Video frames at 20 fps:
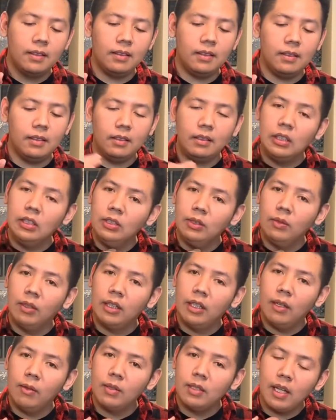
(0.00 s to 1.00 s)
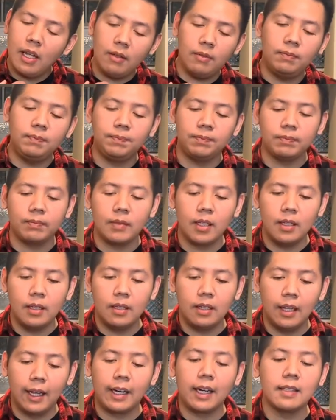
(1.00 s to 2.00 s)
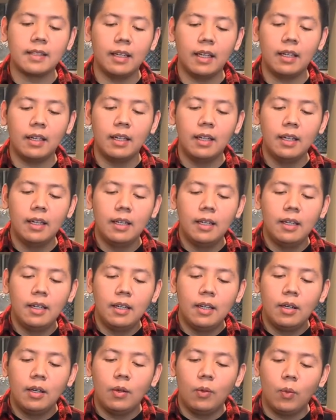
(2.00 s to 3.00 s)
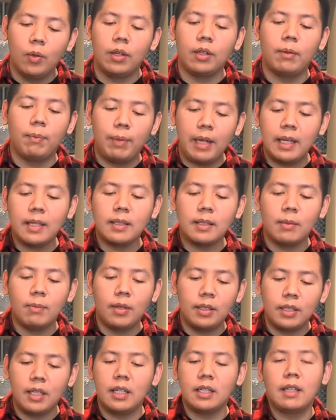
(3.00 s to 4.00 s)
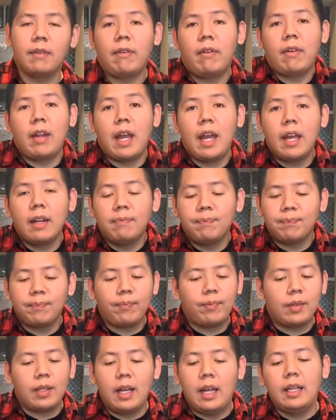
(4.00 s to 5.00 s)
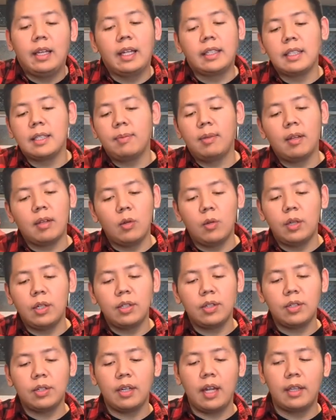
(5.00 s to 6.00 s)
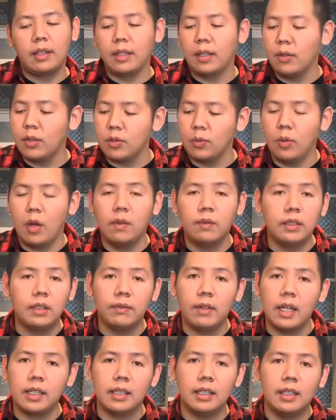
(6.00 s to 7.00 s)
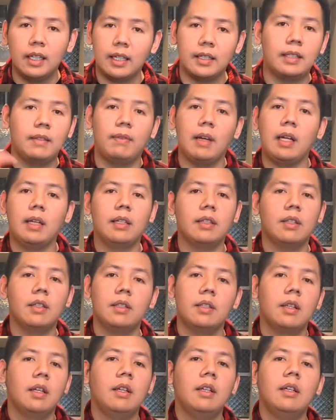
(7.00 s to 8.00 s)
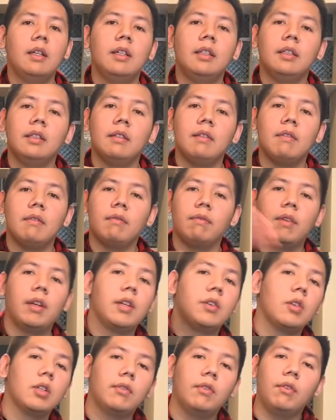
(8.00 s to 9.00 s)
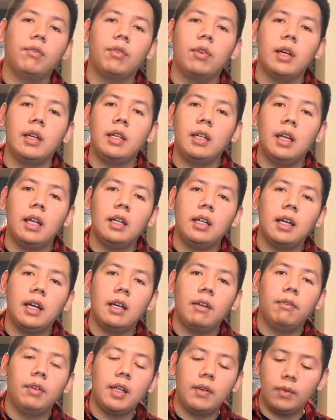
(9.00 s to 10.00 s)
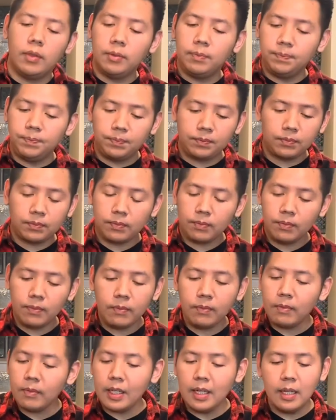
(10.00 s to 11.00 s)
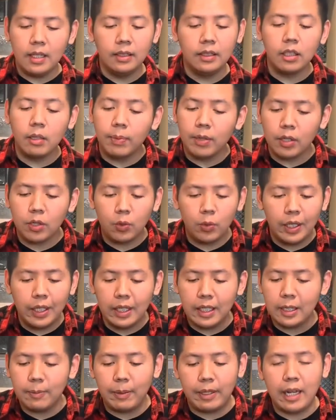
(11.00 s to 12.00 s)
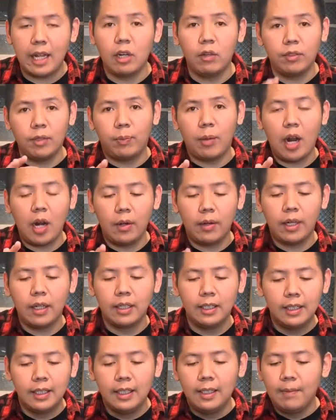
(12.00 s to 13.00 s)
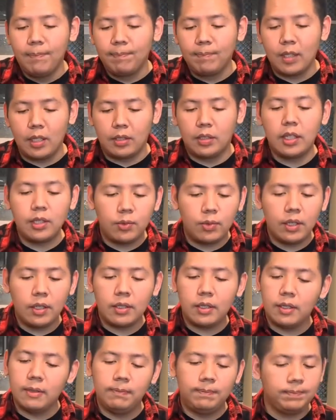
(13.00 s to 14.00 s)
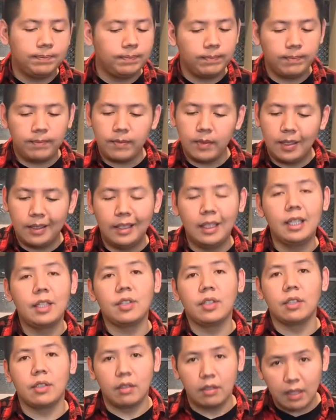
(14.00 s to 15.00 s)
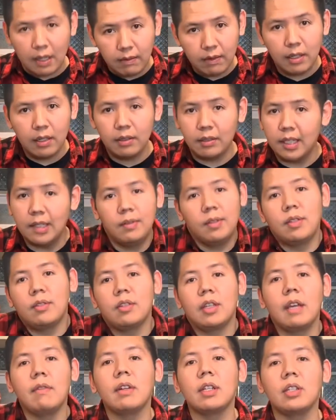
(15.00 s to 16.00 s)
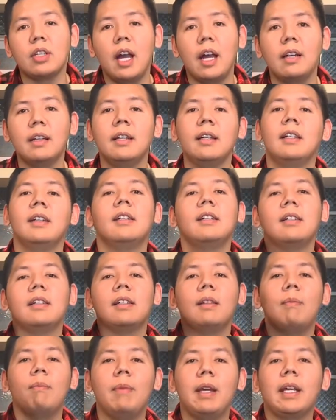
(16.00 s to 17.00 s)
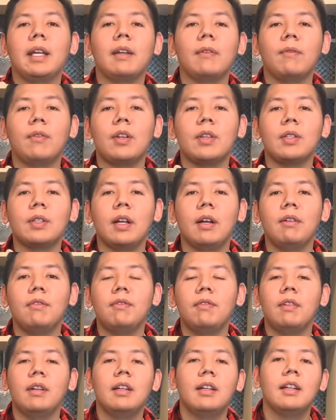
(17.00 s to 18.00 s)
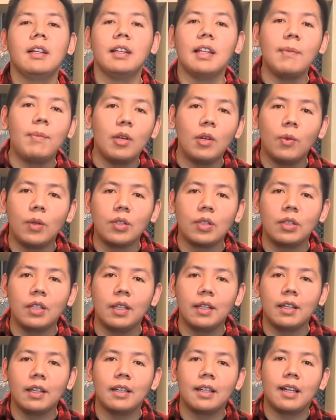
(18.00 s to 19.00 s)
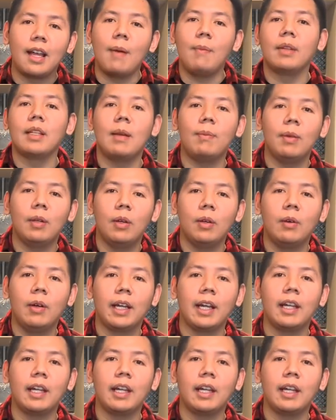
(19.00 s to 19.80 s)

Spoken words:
oh, what the hell was that? Like I said, one of the best martinis I've ever had. I like this blood orange. I think it goes well with the vodka. Like I said, vodka just very useful for any kind of flavor. A little bit of sweetness, but not overpowering. The citrus, delicious. Give it a shot. Make it for yourself. Let me know what you think. Comment down below. Again,